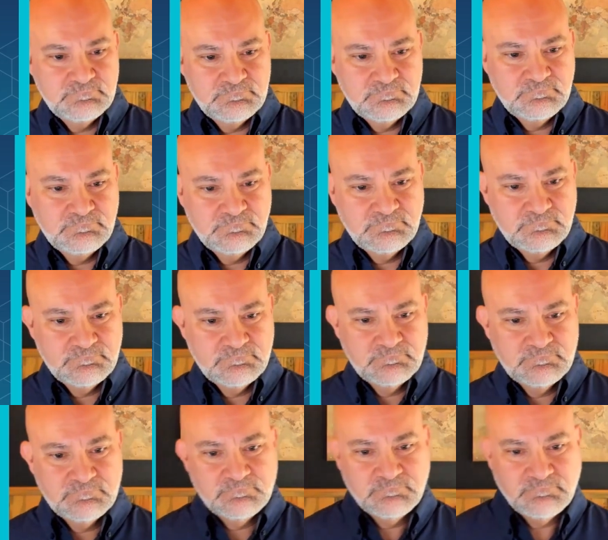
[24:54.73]

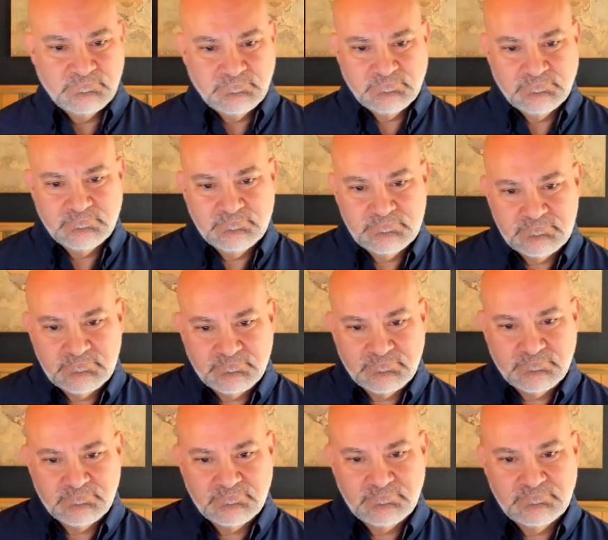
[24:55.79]

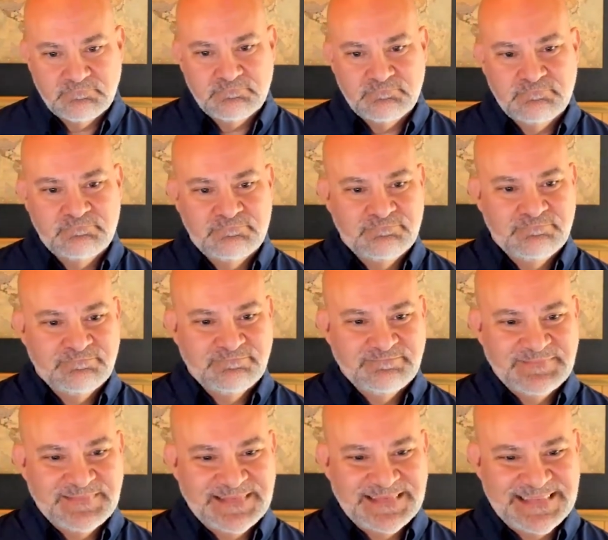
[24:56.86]

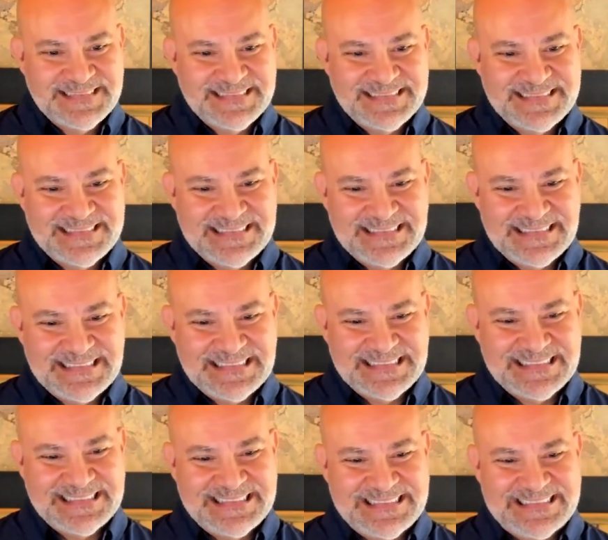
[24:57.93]

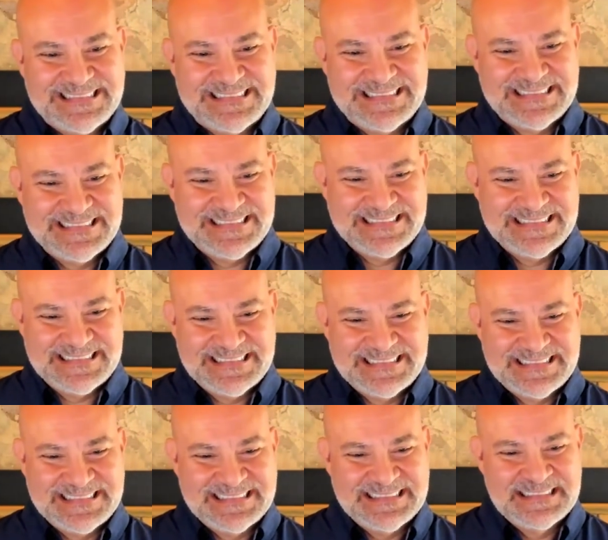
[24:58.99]

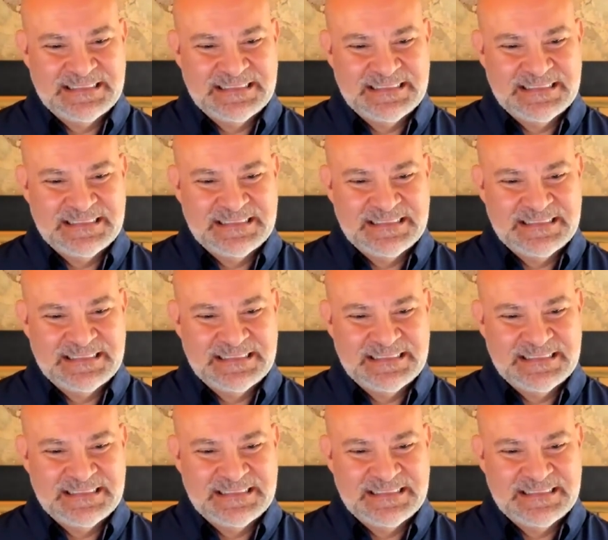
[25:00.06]
(not speaking)